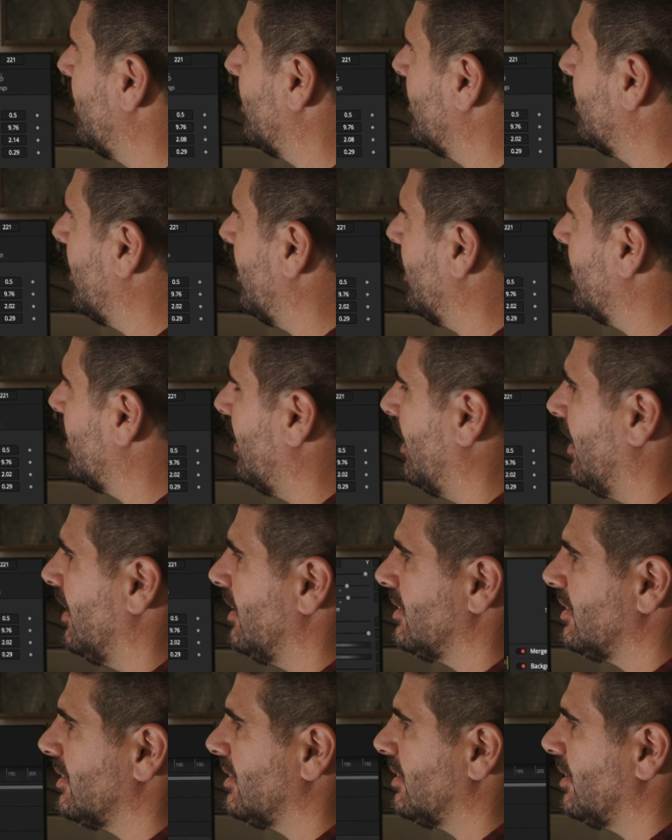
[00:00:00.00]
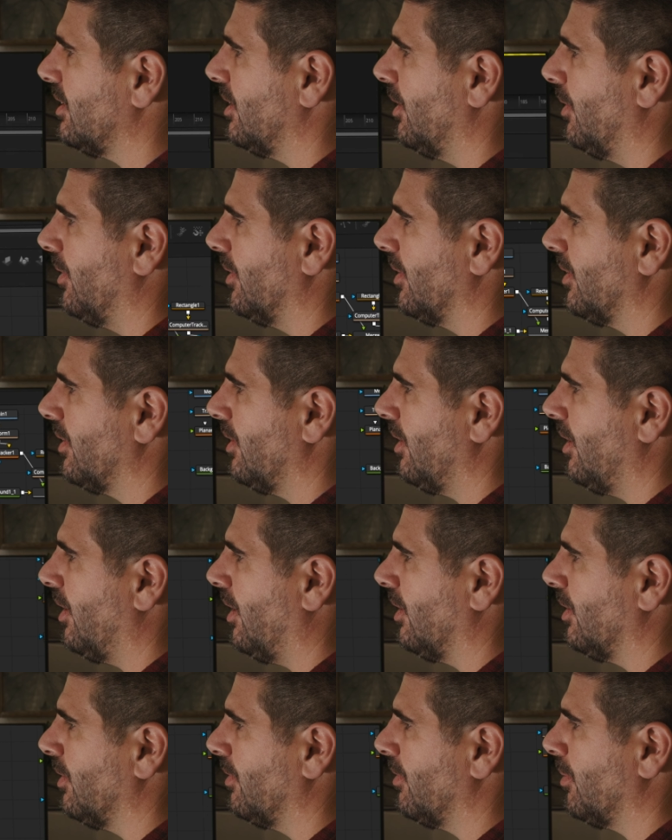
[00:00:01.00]
a lot of lines going
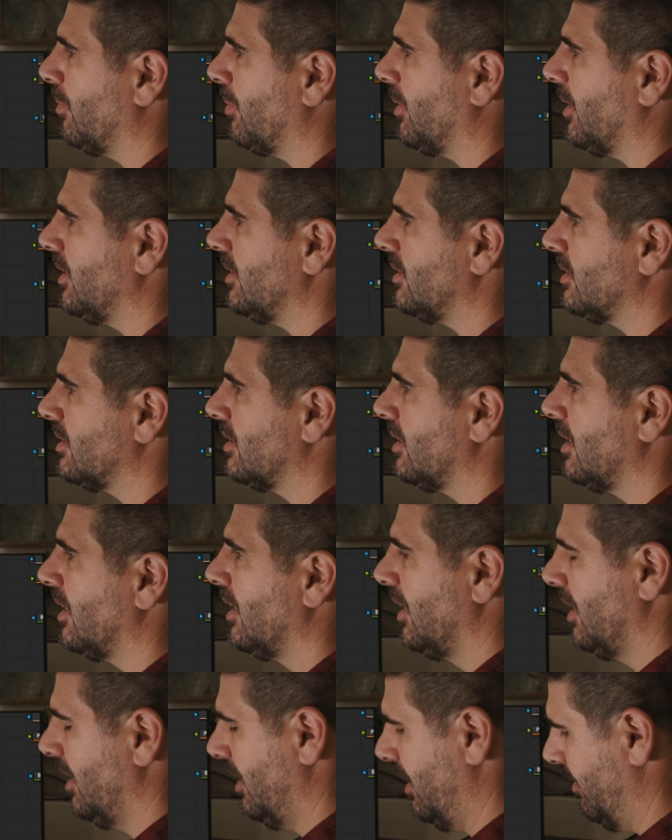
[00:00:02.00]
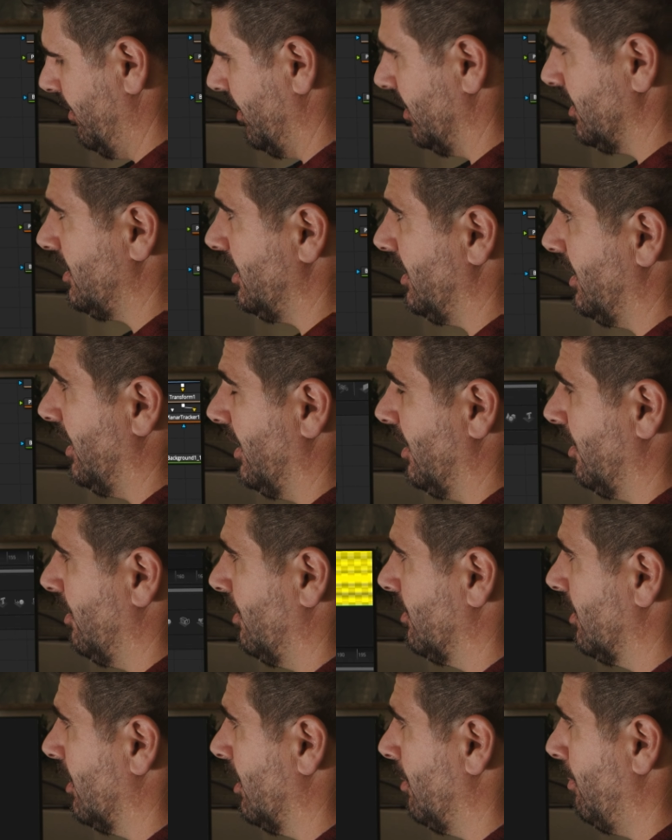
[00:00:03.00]
all over the place. We can see that
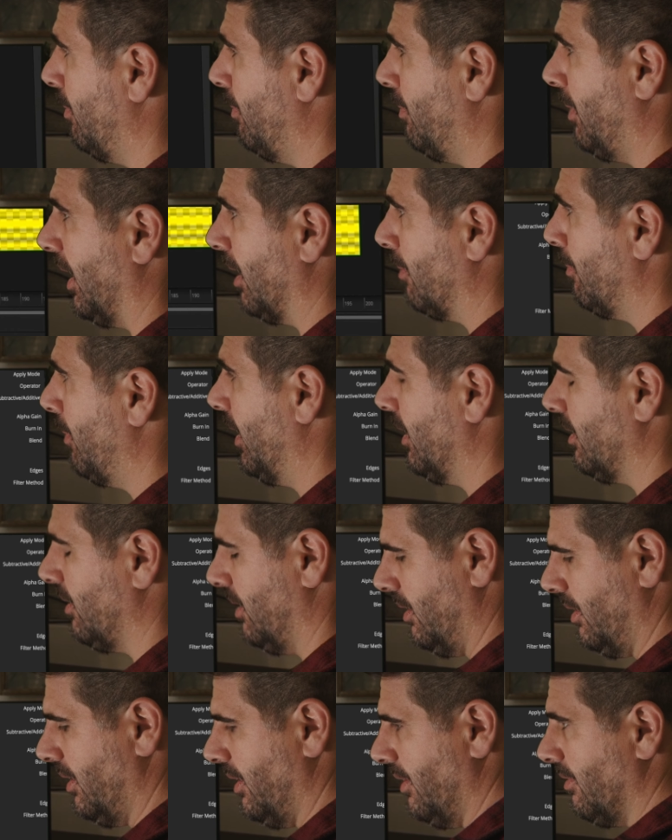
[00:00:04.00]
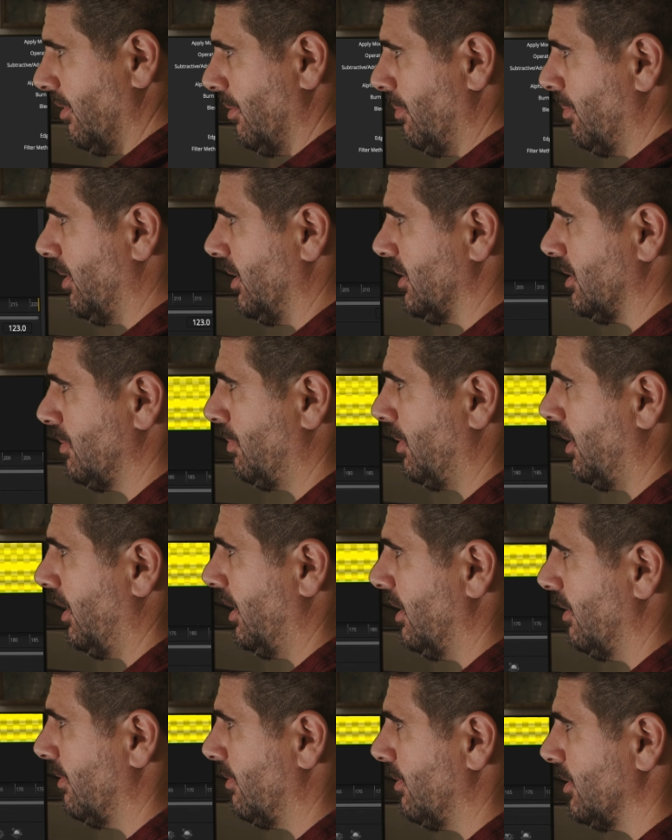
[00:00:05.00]
over our black background, and we press
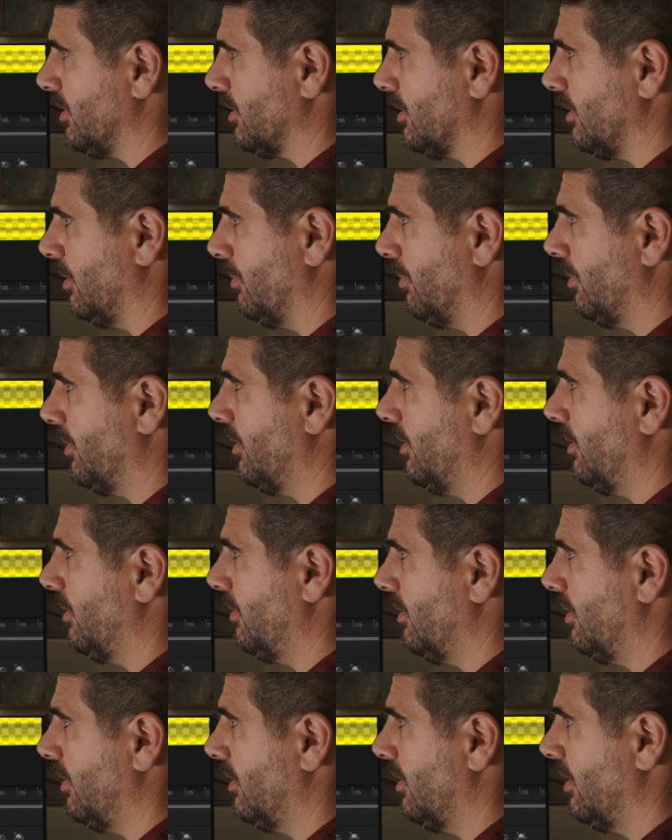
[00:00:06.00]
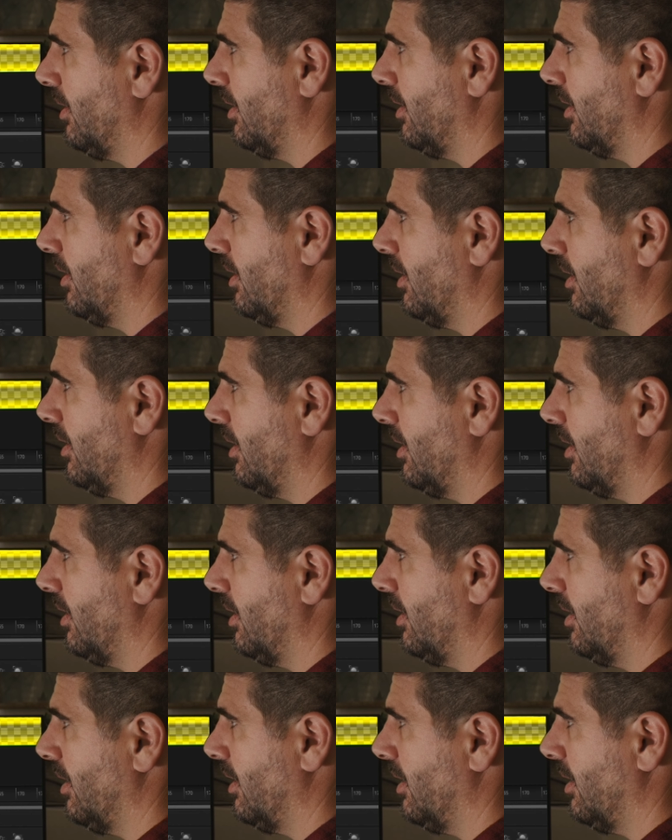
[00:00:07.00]
play. If we scrub through,
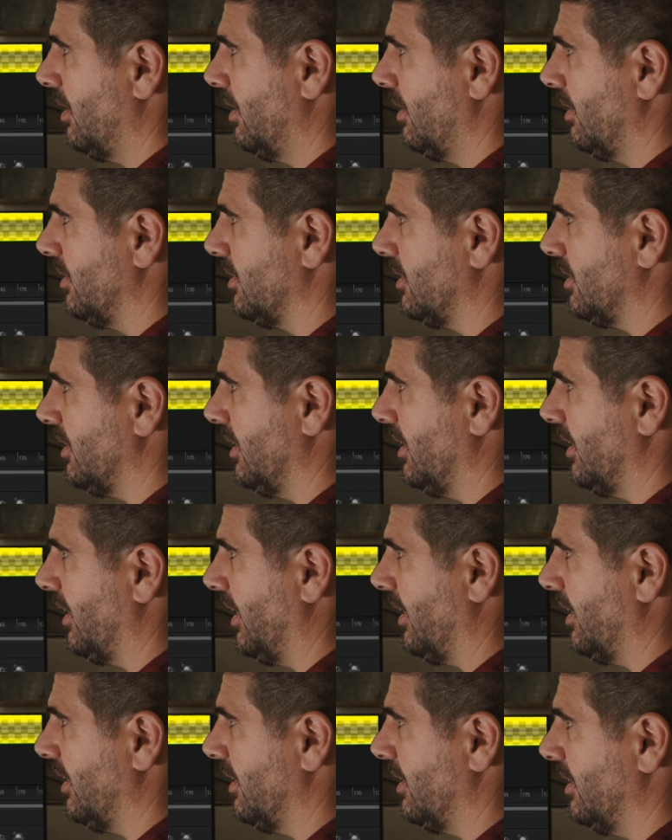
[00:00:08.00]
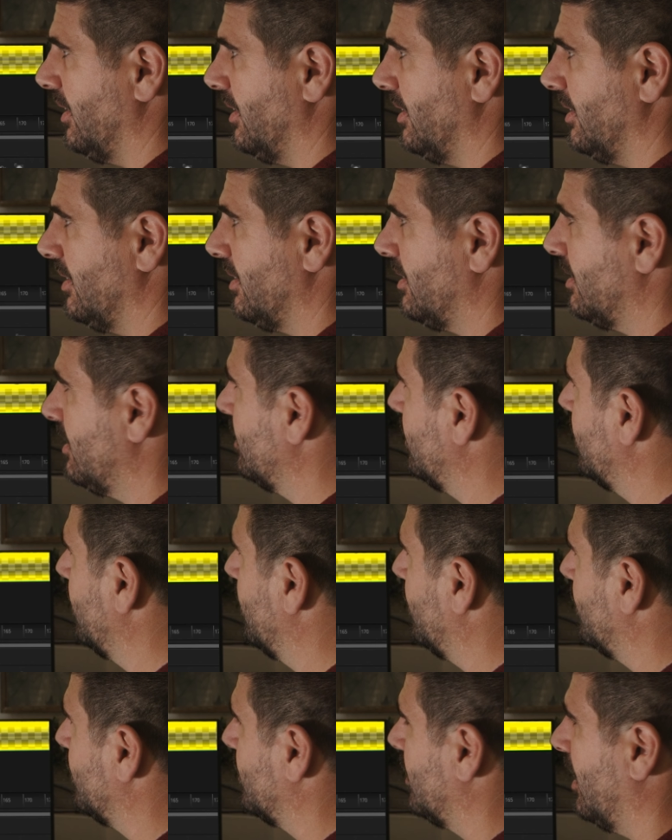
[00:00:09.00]
you see that
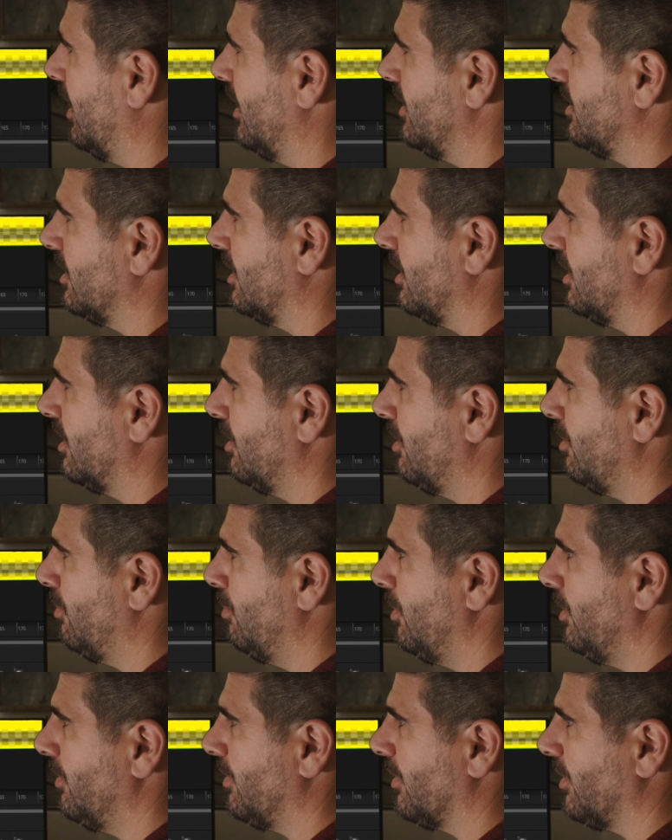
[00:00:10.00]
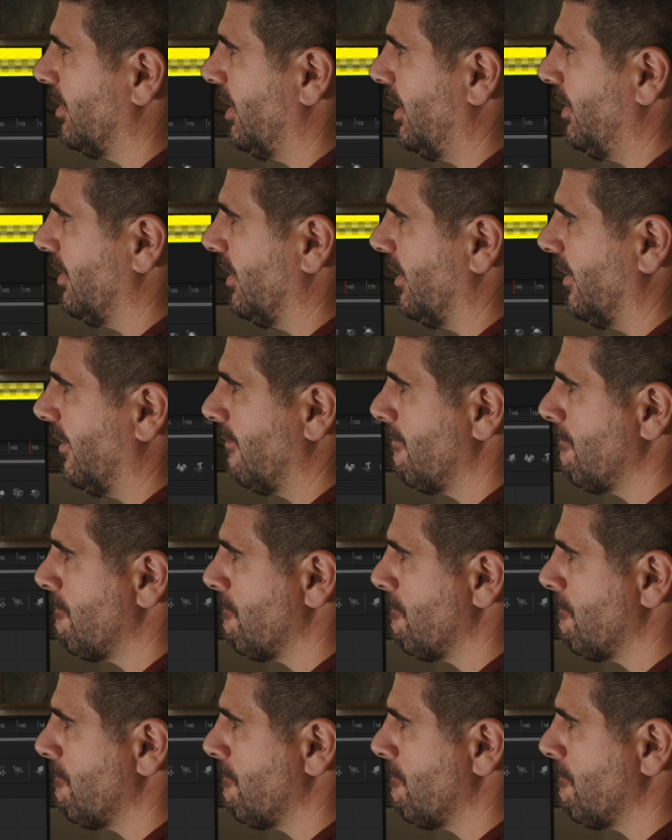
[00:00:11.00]
those lines are moving around there.